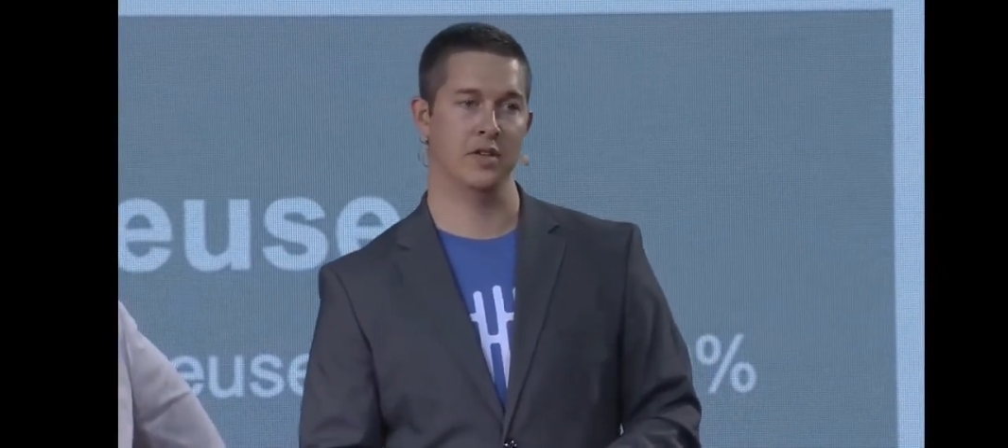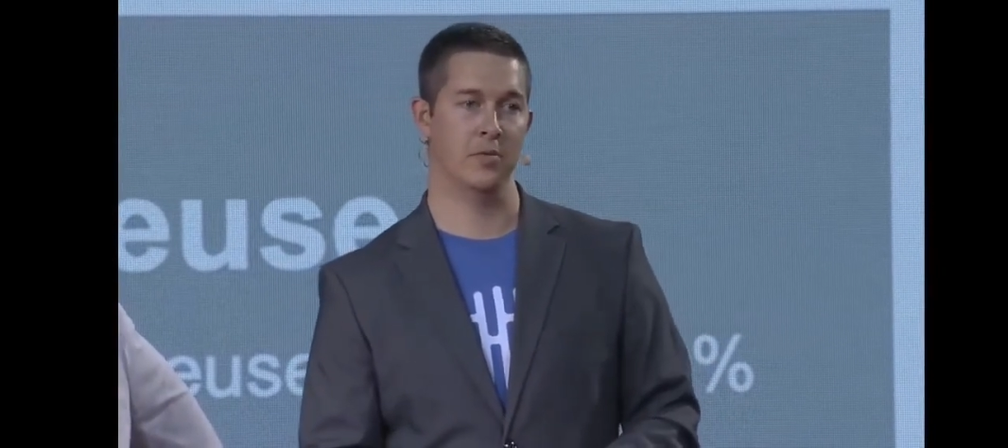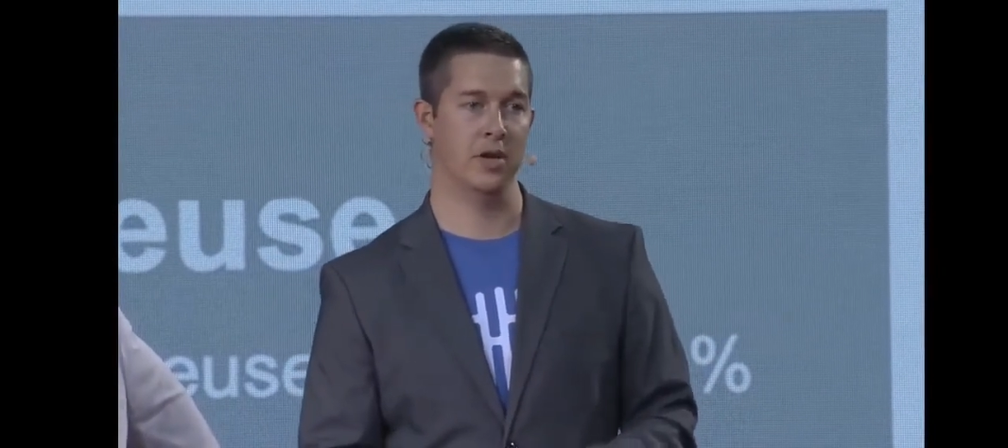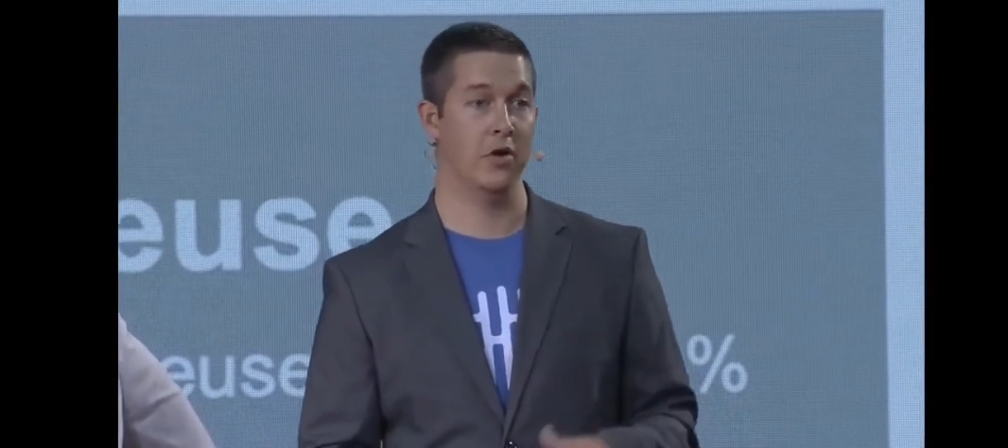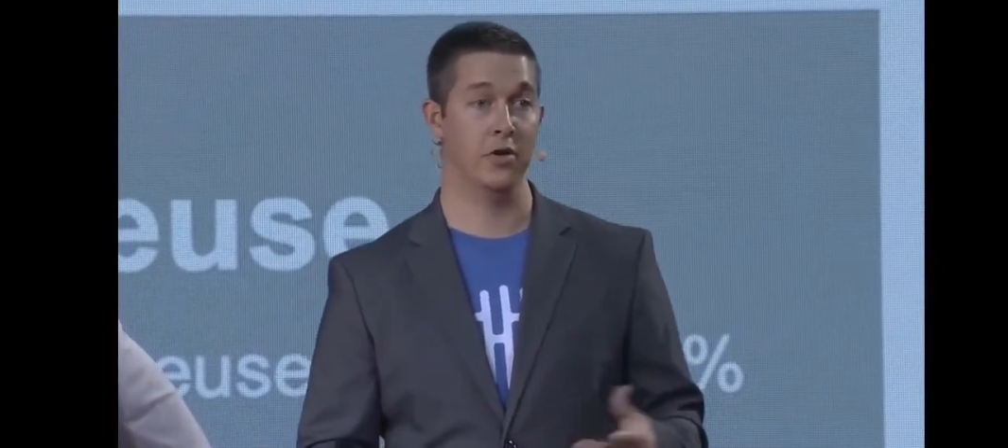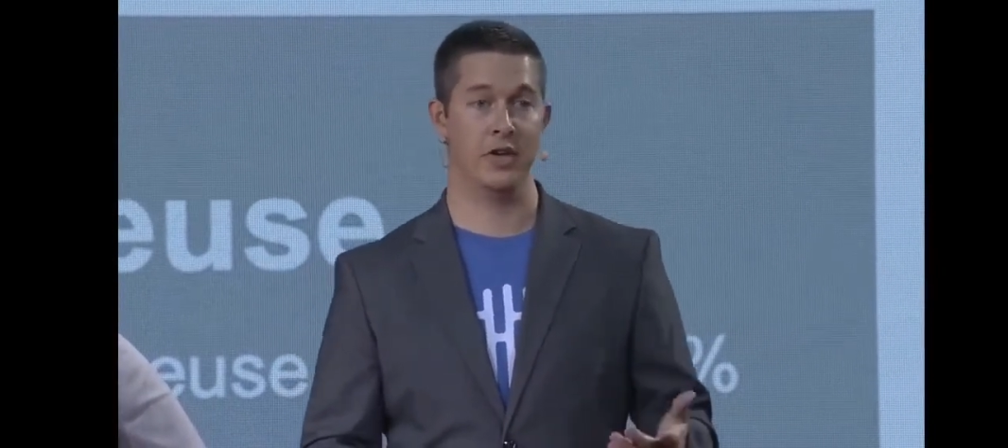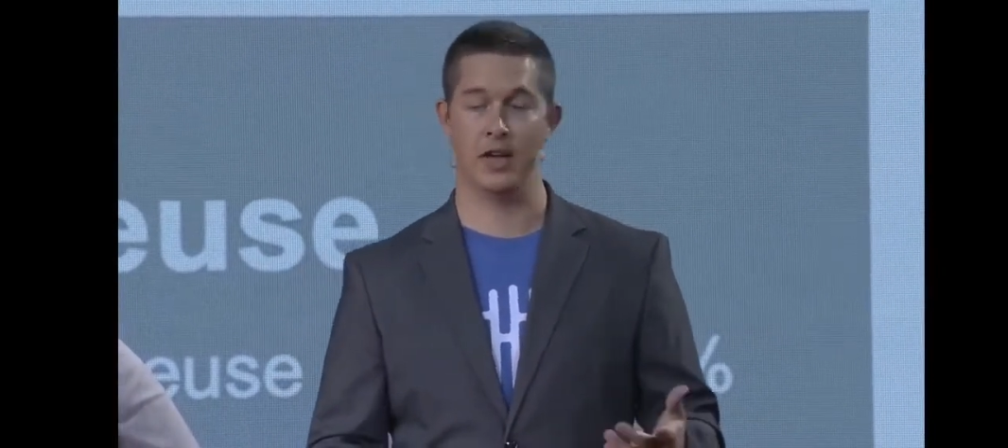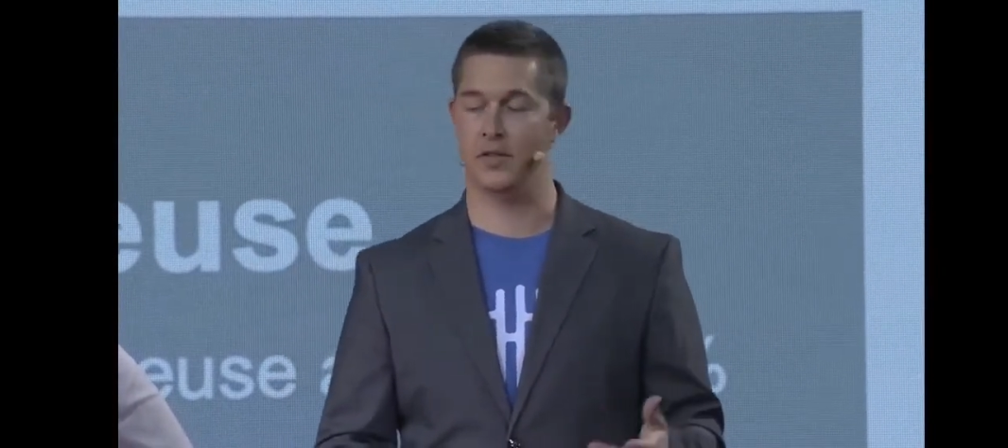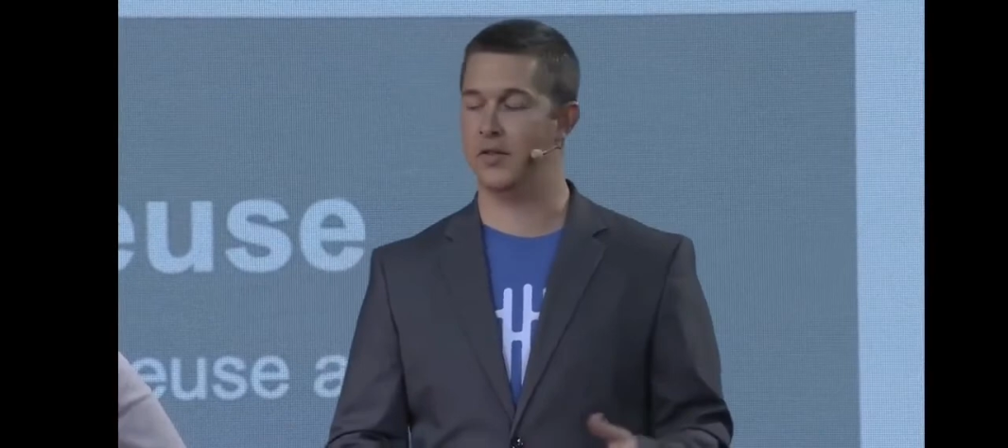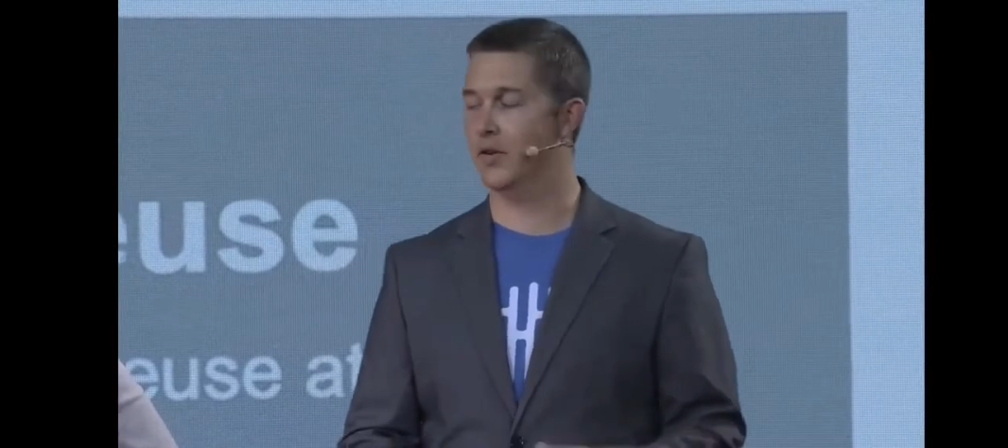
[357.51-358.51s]
and we know you
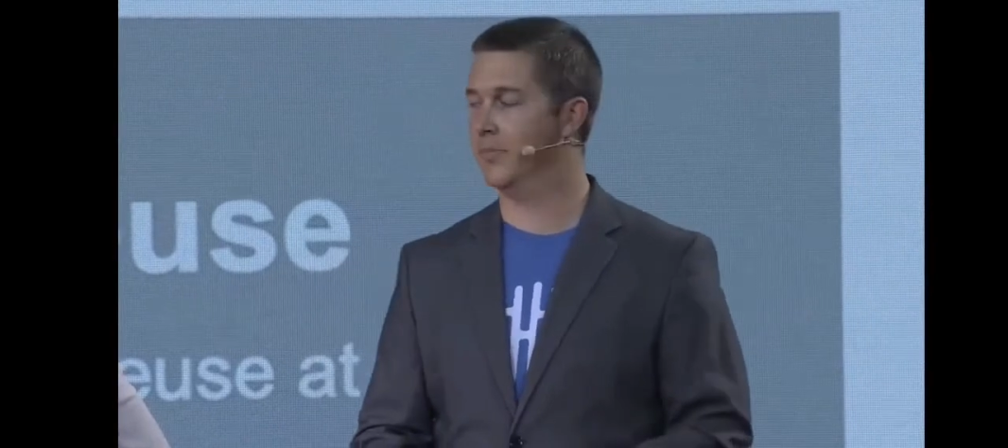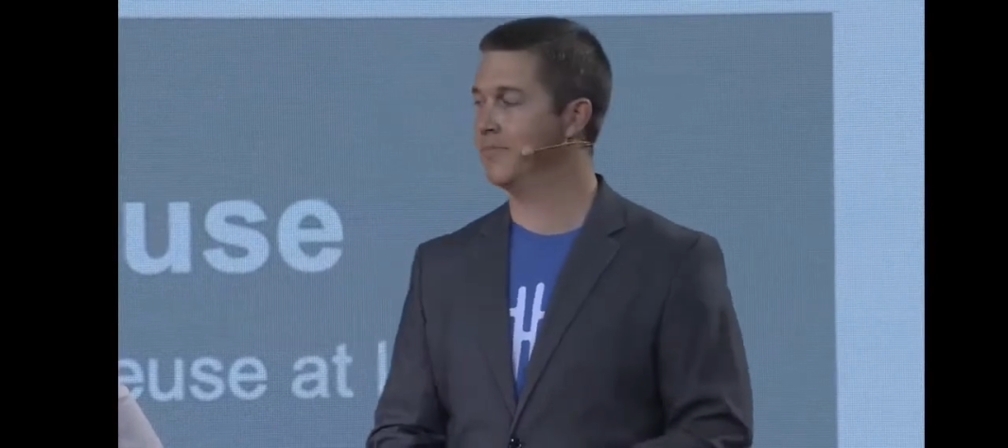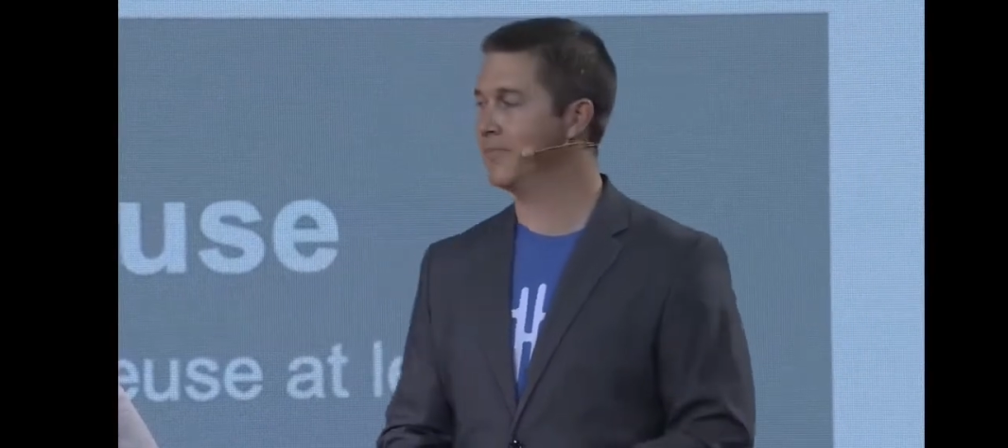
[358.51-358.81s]
can too.